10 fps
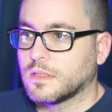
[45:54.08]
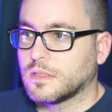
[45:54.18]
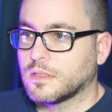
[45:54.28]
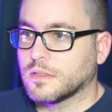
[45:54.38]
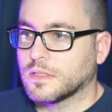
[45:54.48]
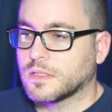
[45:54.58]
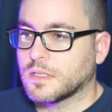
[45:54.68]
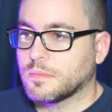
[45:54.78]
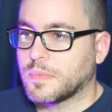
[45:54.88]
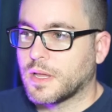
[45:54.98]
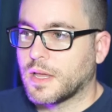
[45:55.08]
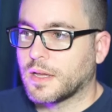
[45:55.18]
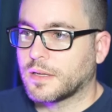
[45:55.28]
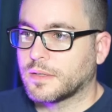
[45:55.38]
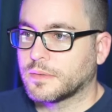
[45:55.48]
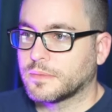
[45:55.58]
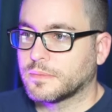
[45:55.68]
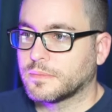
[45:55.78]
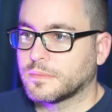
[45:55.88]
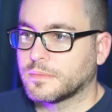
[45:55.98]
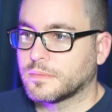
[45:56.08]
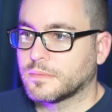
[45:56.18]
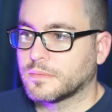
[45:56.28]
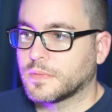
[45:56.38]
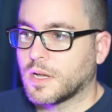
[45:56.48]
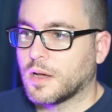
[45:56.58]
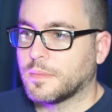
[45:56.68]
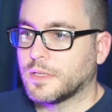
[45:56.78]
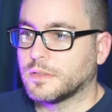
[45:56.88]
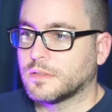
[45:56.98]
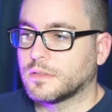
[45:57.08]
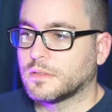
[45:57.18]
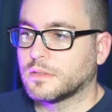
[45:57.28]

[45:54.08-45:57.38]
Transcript: So let's head back. Comments.